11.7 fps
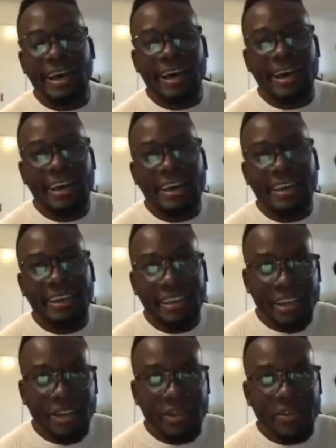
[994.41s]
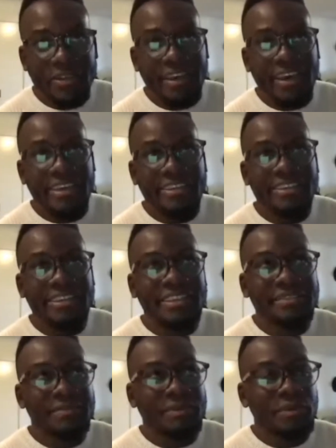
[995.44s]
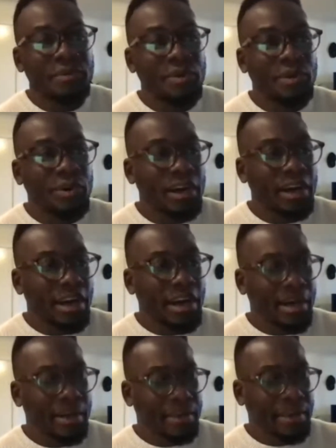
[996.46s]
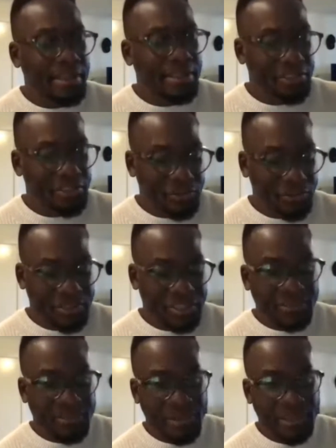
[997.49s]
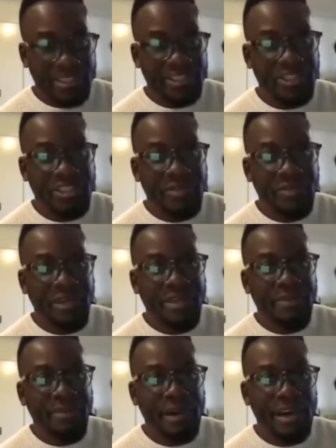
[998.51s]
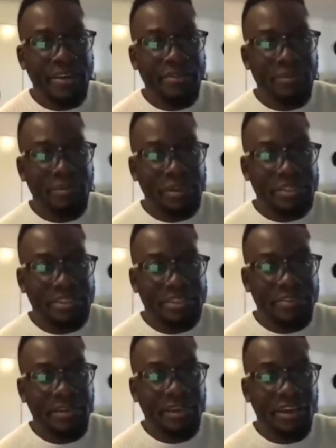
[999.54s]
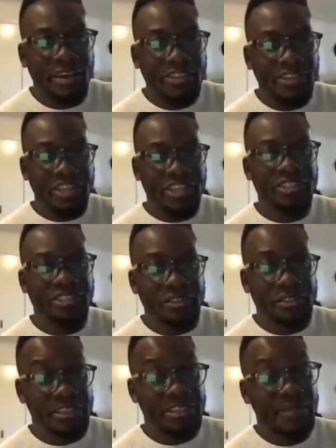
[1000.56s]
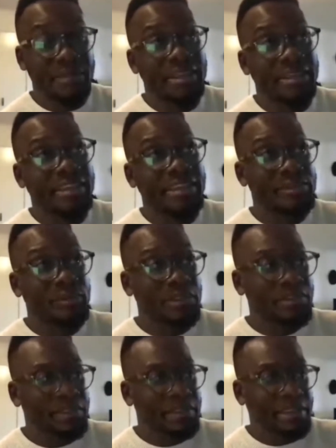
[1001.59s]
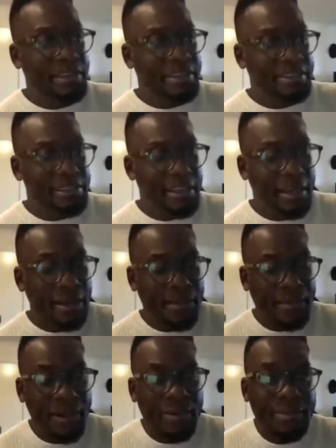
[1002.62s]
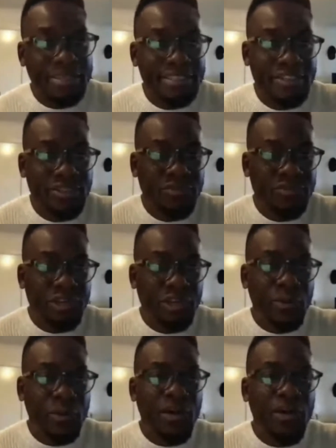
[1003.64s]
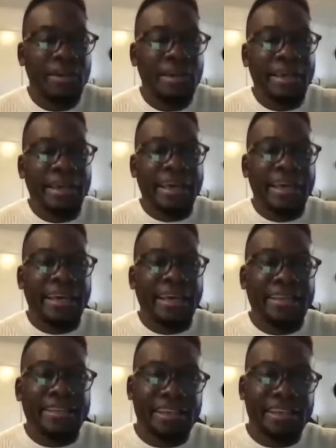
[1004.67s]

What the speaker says: I hear you there in the need for more industry practitioners being part of the process of our educational system. And I think it's one of the things RMIT is doing very well is